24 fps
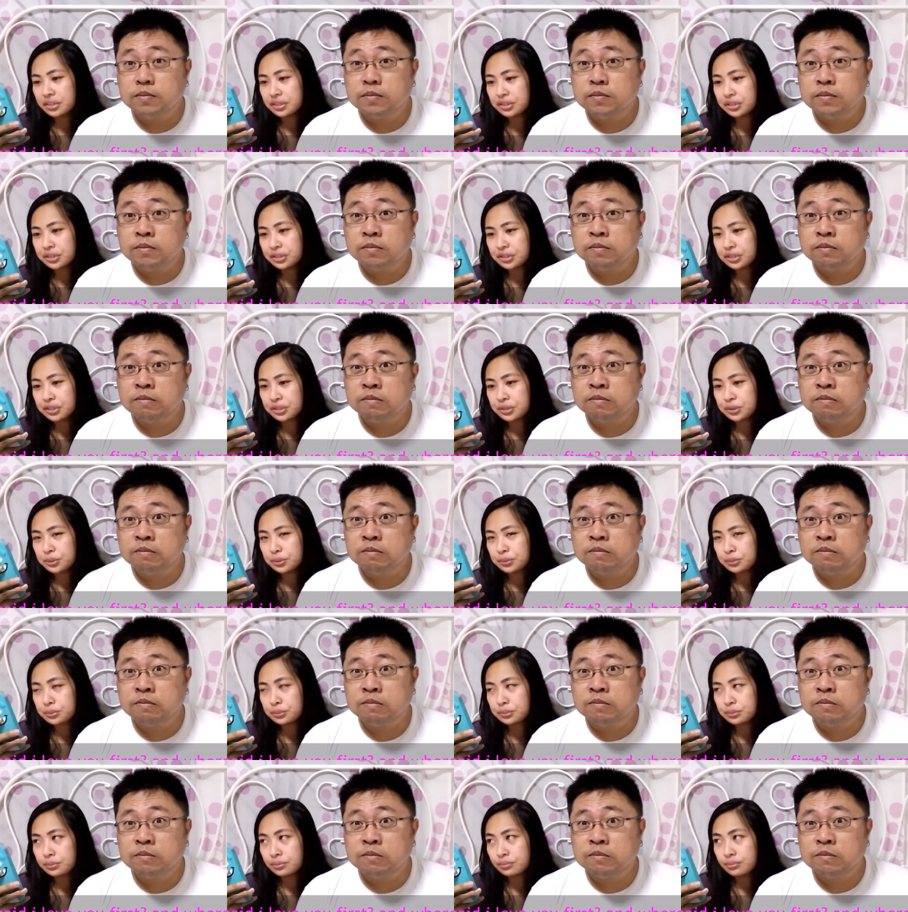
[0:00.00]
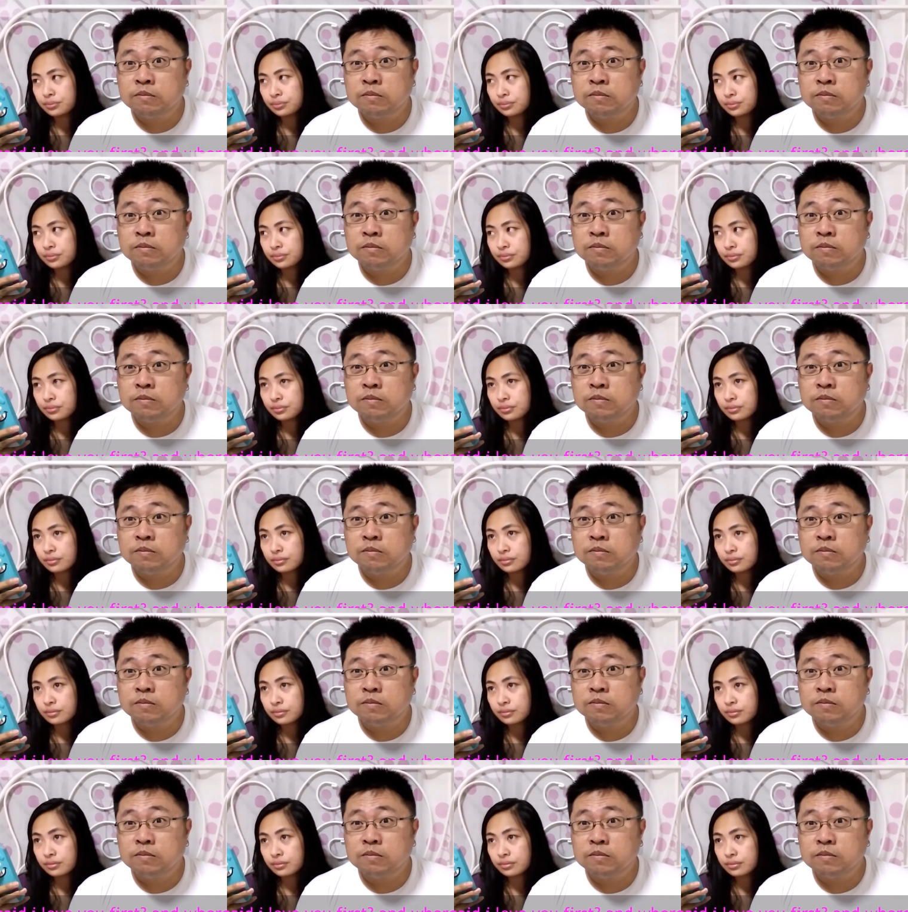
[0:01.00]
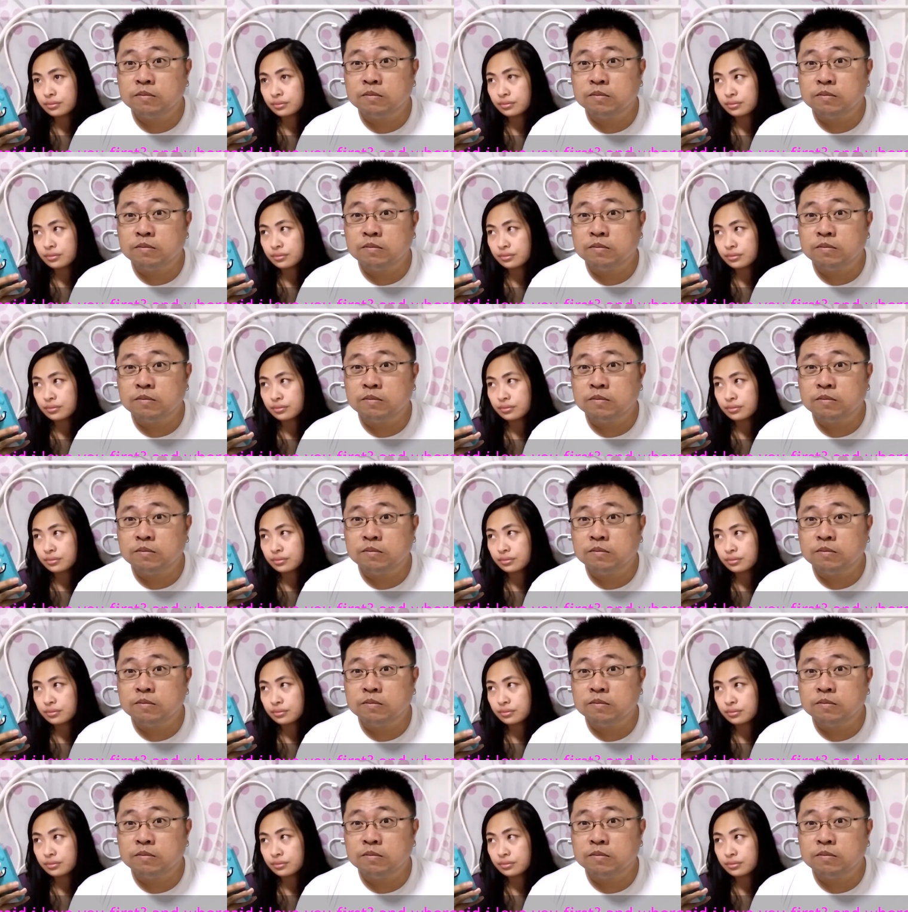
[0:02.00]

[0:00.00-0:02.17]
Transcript: [no speech]